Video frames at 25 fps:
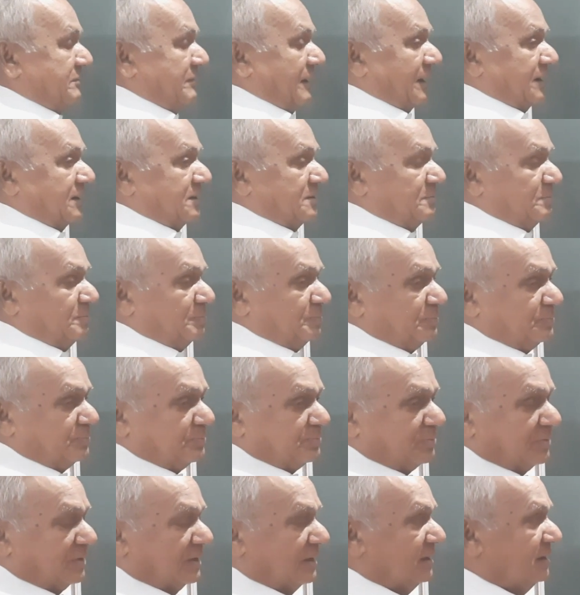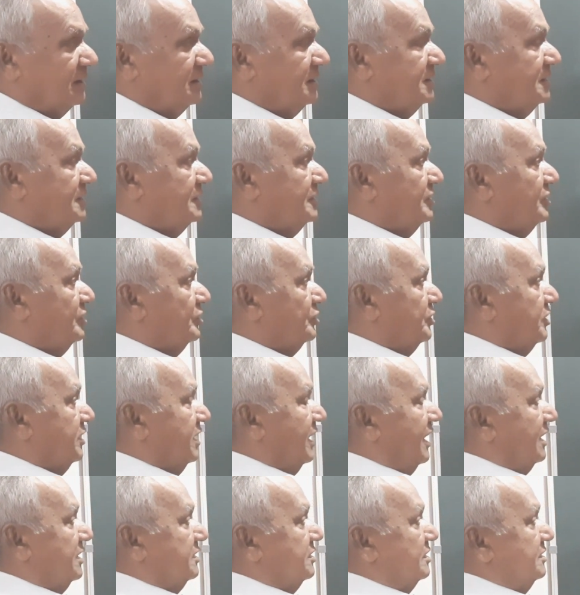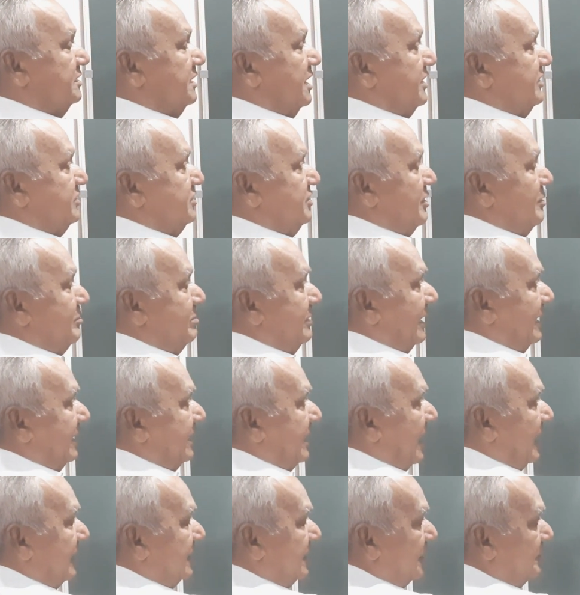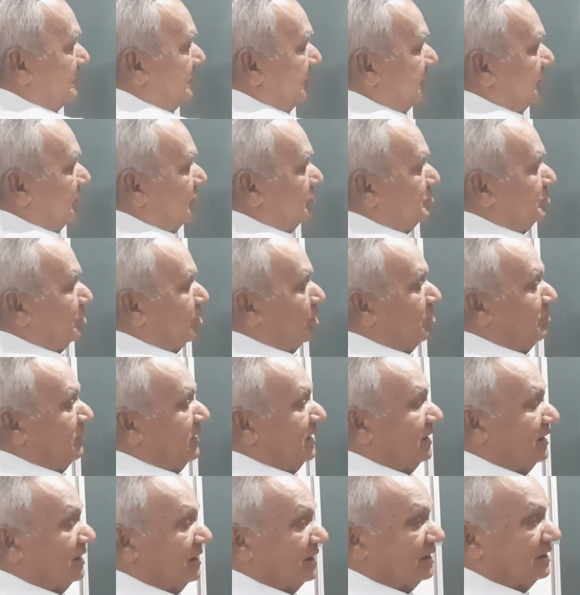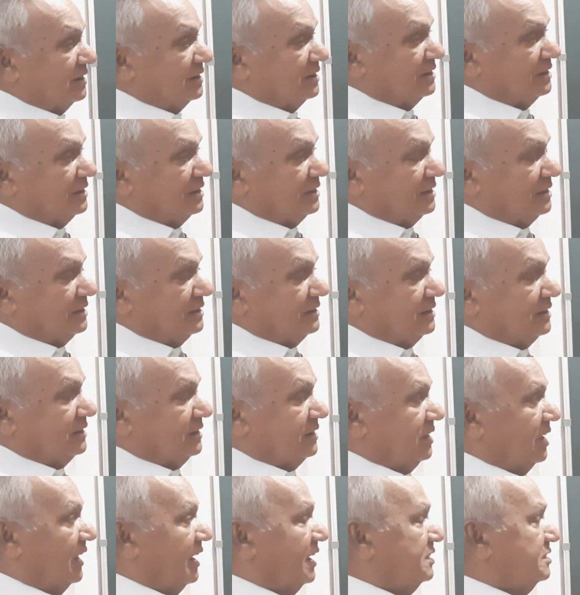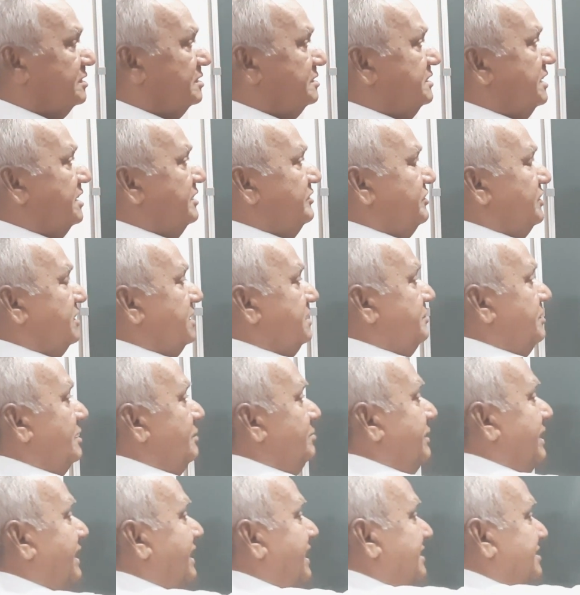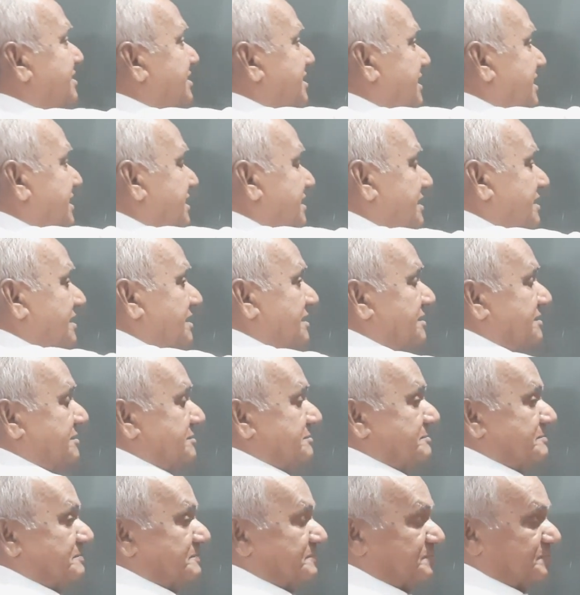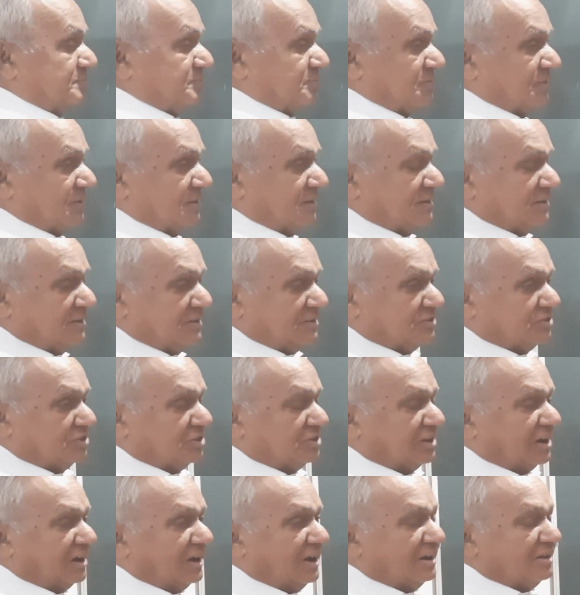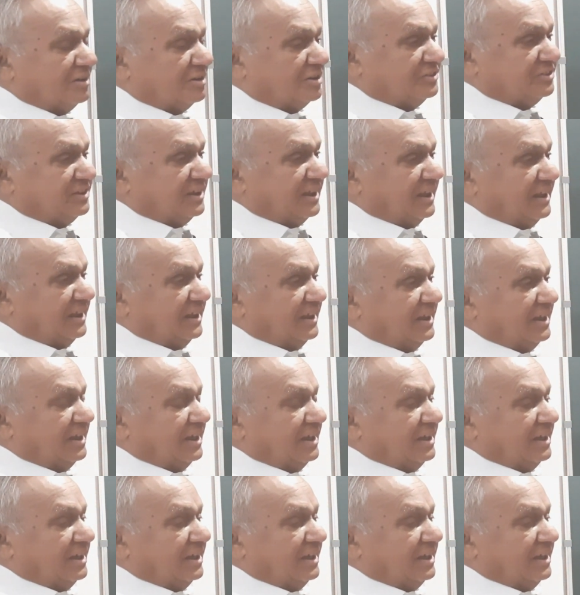atom. So electron density will be attracted by this bromine. Electron density will be less here. So that will cause a